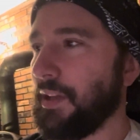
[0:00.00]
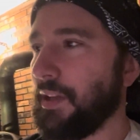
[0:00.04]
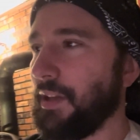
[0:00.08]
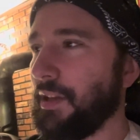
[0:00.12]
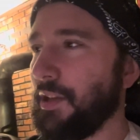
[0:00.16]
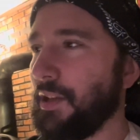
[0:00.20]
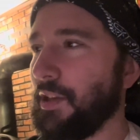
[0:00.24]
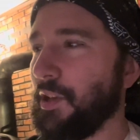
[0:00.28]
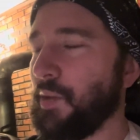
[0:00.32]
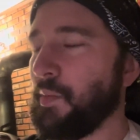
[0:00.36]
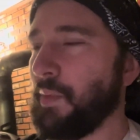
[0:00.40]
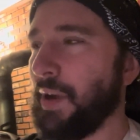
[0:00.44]

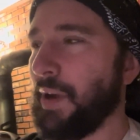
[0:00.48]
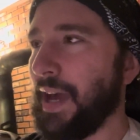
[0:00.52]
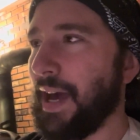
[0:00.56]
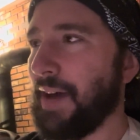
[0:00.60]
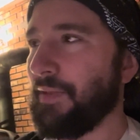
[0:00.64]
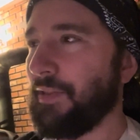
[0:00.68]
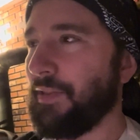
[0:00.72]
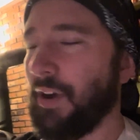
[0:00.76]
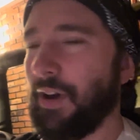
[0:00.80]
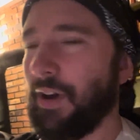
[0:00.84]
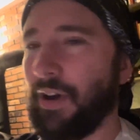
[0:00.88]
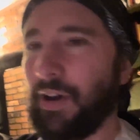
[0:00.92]
You might
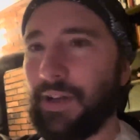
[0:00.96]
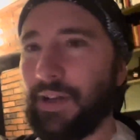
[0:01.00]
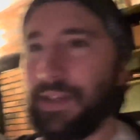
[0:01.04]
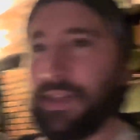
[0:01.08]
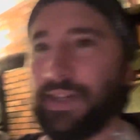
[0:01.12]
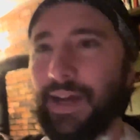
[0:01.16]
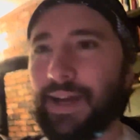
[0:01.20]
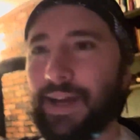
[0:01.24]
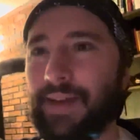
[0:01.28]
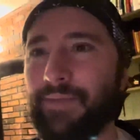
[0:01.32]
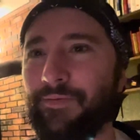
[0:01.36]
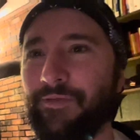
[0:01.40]
have a hard
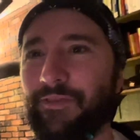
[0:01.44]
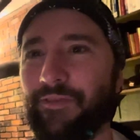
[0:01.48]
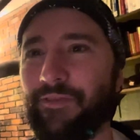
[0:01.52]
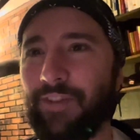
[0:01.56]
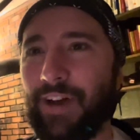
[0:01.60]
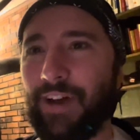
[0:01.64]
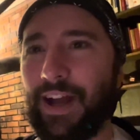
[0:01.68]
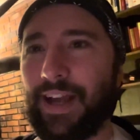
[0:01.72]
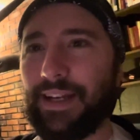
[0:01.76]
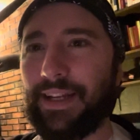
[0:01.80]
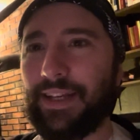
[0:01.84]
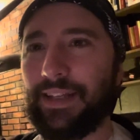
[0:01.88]
time
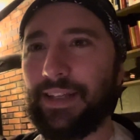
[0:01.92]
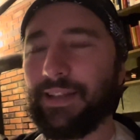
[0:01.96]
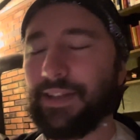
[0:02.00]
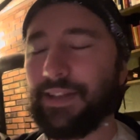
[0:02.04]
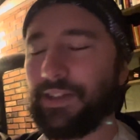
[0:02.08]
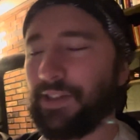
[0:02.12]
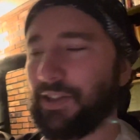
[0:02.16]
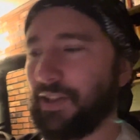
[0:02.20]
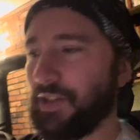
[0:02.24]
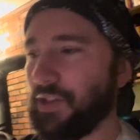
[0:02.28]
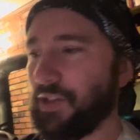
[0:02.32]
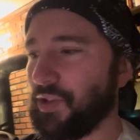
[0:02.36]
finding
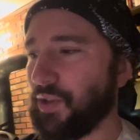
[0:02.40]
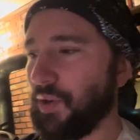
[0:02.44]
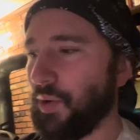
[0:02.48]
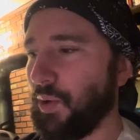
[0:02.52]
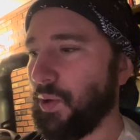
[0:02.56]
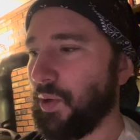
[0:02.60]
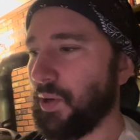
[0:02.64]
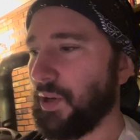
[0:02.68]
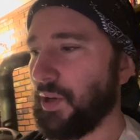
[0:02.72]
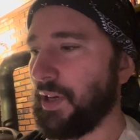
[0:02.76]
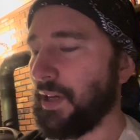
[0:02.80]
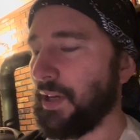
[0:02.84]
this
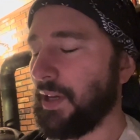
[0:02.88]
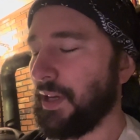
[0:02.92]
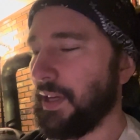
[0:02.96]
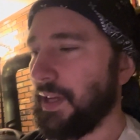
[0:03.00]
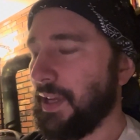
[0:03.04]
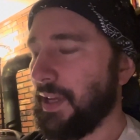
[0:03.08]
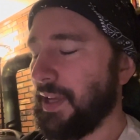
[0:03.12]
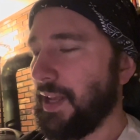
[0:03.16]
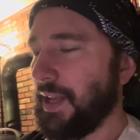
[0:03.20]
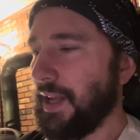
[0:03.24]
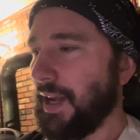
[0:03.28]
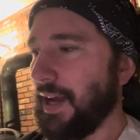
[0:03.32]
controller.
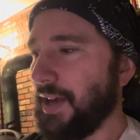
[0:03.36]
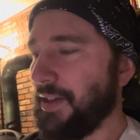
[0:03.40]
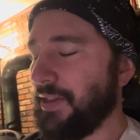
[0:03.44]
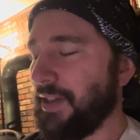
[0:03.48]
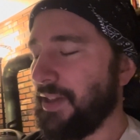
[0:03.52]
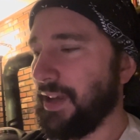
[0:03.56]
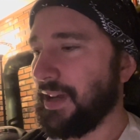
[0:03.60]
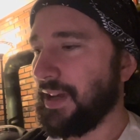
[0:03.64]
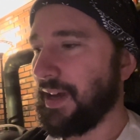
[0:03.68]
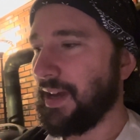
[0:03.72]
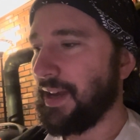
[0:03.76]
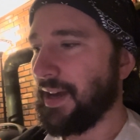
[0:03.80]
I
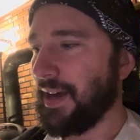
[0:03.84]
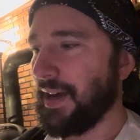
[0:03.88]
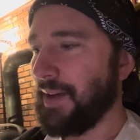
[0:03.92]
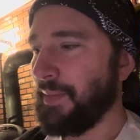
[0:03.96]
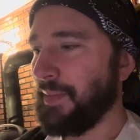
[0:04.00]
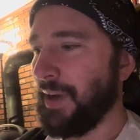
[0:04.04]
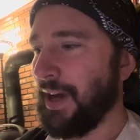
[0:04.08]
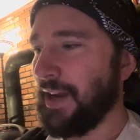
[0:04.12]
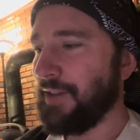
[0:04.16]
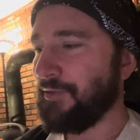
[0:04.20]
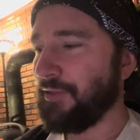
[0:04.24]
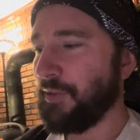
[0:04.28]
think I got
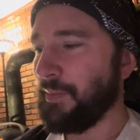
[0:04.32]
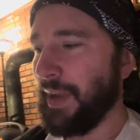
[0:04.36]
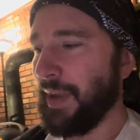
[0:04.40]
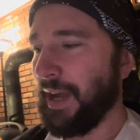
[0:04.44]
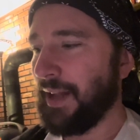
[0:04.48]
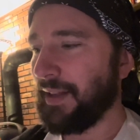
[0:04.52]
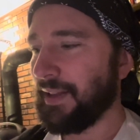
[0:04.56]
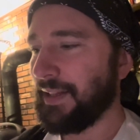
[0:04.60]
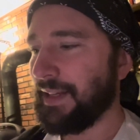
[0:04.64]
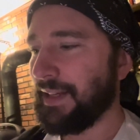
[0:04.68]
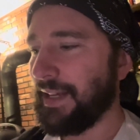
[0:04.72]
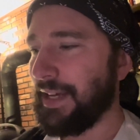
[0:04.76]
mine from
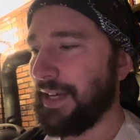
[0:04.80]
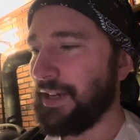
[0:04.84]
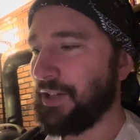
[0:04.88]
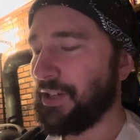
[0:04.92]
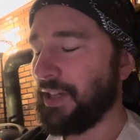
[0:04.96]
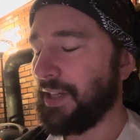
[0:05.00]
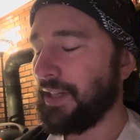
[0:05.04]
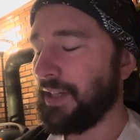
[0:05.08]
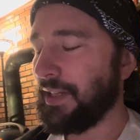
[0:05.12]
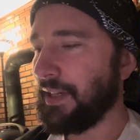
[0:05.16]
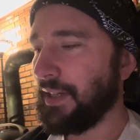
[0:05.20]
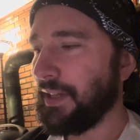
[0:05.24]

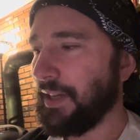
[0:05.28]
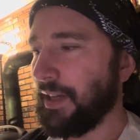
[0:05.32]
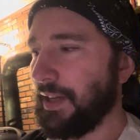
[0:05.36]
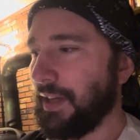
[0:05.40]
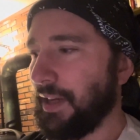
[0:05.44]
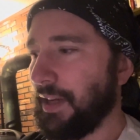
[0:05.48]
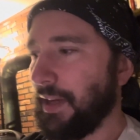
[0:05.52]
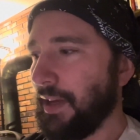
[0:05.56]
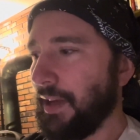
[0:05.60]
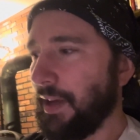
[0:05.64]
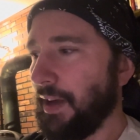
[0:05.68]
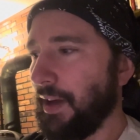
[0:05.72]
Hellination,
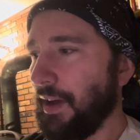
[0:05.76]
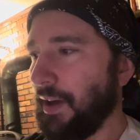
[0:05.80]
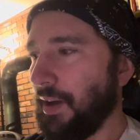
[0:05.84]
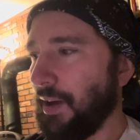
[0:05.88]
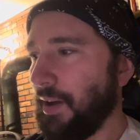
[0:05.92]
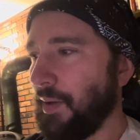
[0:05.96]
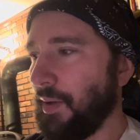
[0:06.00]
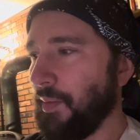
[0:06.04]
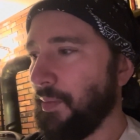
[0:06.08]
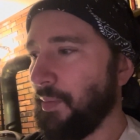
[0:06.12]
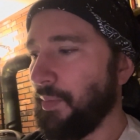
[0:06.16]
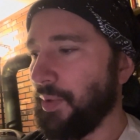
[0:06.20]

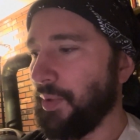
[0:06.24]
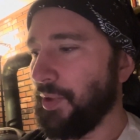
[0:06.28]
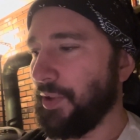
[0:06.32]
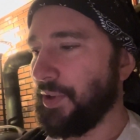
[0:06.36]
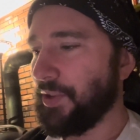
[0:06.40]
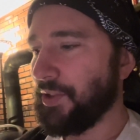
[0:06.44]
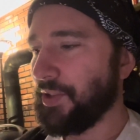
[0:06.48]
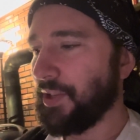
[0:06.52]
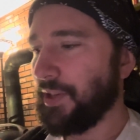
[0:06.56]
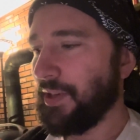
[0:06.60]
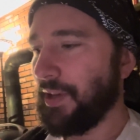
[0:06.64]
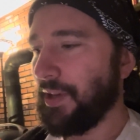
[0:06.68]
but
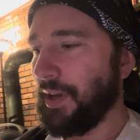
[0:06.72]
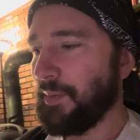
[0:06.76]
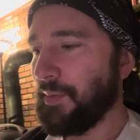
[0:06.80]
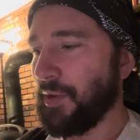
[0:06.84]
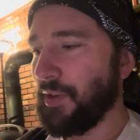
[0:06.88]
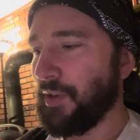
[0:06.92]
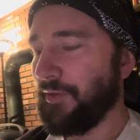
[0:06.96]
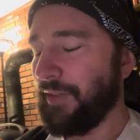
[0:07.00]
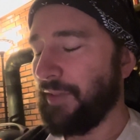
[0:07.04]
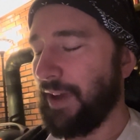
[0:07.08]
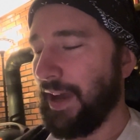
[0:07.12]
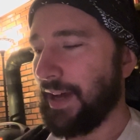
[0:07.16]
there's a
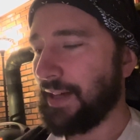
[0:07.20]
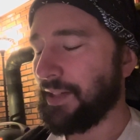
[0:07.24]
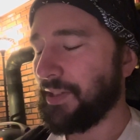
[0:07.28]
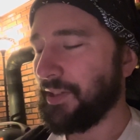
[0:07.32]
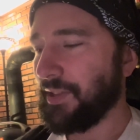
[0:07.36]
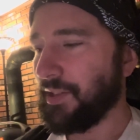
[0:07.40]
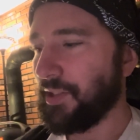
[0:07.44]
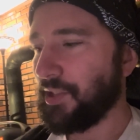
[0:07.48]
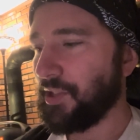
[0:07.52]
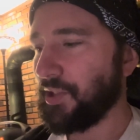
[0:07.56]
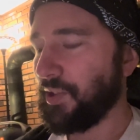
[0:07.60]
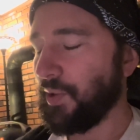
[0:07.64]
number of
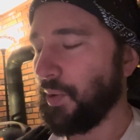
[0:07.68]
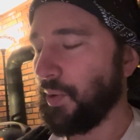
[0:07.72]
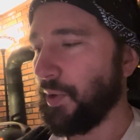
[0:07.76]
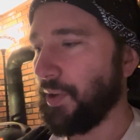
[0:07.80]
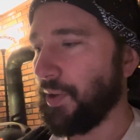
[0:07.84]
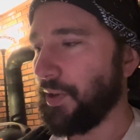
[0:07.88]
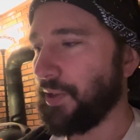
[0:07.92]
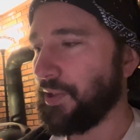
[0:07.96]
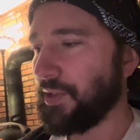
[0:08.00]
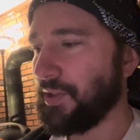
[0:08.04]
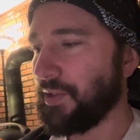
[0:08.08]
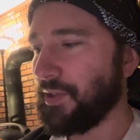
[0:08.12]
excellent
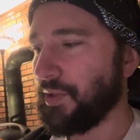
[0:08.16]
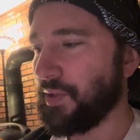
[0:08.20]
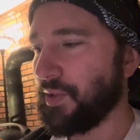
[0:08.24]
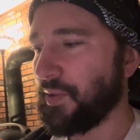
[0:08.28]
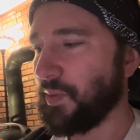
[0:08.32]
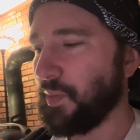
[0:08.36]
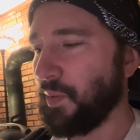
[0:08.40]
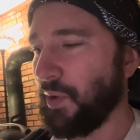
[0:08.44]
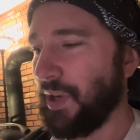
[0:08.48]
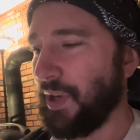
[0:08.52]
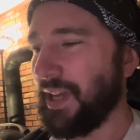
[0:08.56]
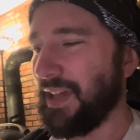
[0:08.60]
stores. There's
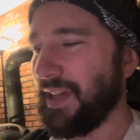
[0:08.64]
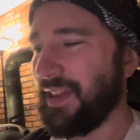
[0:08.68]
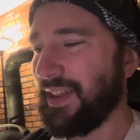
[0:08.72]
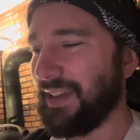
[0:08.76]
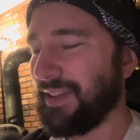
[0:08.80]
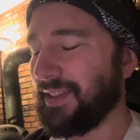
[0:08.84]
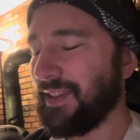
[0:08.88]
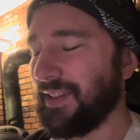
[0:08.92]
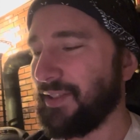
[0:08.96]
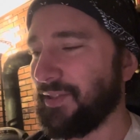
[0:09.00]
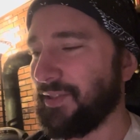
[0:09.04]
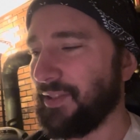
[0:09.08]
one, I
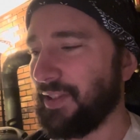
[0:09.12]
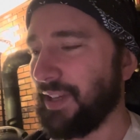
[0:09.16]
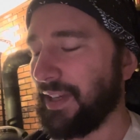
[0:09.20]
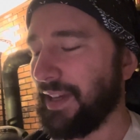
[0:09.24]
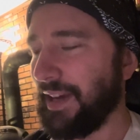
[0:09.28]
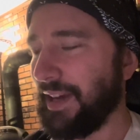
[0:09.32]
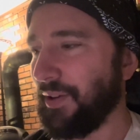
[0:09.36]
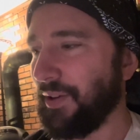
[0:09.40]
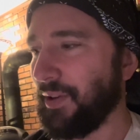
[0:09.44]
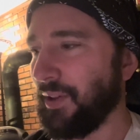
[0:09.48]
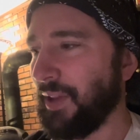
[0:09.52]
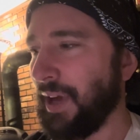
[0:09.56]
think they're in the
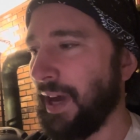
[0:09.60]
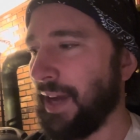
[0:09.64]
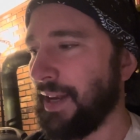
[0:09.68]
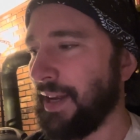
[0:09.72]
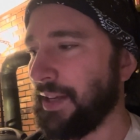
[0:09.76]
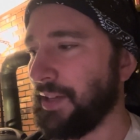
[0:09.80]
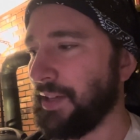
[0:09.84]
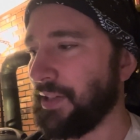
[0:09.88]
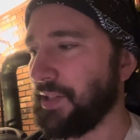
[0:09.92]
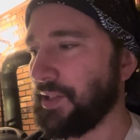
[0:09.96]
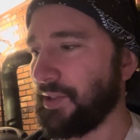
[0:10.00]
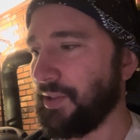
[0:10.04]

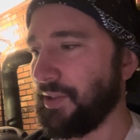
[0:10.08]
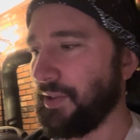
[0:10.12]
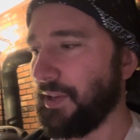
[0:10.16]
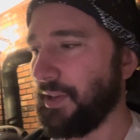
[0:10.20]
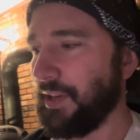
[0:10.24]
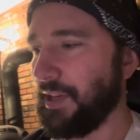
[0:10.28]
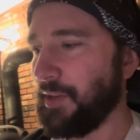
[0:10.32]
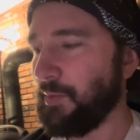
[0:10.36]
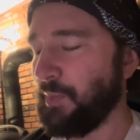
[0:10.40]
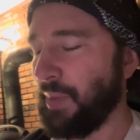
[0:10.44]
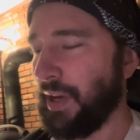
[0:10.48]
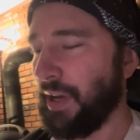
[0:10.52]
Carolinas. They're an
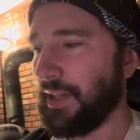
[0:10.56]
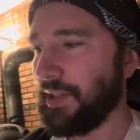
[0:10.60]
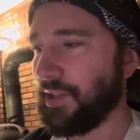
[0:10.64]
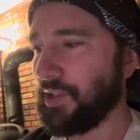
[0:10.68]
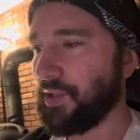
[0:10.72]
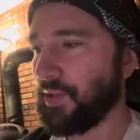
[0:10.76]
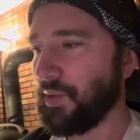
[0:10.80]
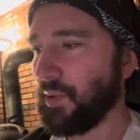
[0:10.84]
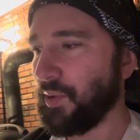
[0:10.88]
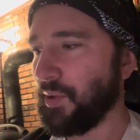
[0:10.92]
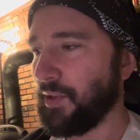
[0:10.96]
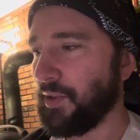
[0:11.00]
independent
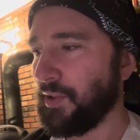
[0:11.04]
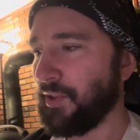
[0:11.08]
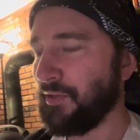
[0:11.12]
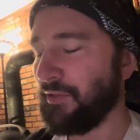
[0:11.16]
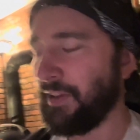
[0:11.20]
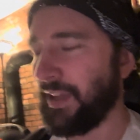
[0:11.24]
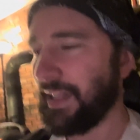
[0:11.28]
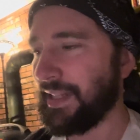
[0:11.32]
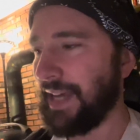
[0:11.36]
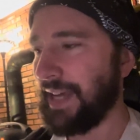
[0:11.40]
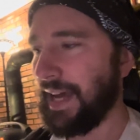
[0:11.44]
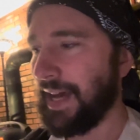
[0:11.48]
store. They're
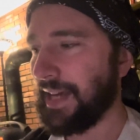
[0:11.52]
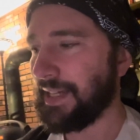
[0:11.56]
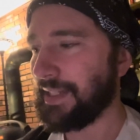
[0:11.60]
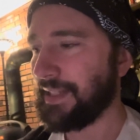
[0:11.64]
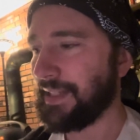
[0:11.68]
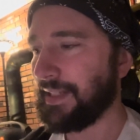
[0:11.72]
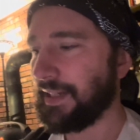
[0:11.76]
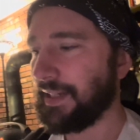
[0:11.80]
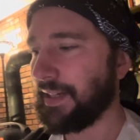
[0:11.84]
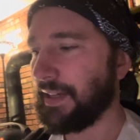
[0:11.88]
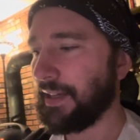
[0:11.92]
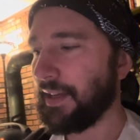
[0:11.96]

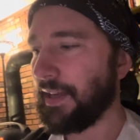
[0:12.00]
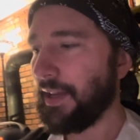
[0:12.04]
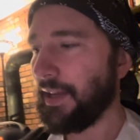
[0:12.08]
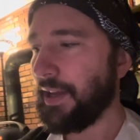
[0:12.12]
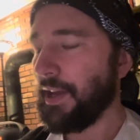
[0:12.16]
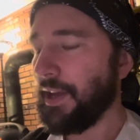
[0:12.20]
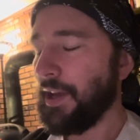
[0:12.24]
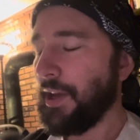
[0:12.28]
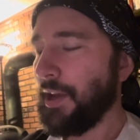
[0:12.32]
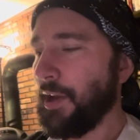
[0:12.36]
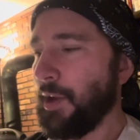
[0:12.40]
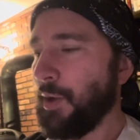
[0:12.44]
fantastic.
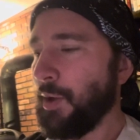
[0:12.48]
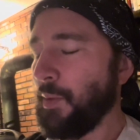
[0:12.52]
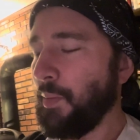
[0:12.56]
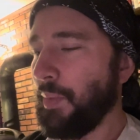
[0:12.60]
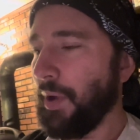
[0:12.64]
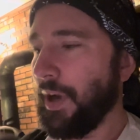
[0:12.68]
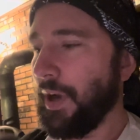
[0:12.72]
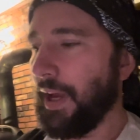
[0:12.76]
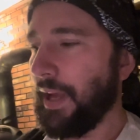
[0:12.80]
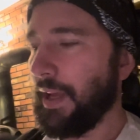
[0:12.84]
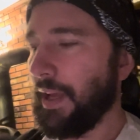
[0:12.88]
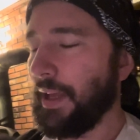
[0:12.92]

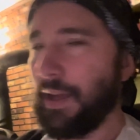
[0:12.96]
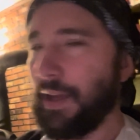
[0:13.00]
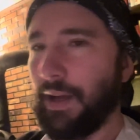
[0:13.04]
But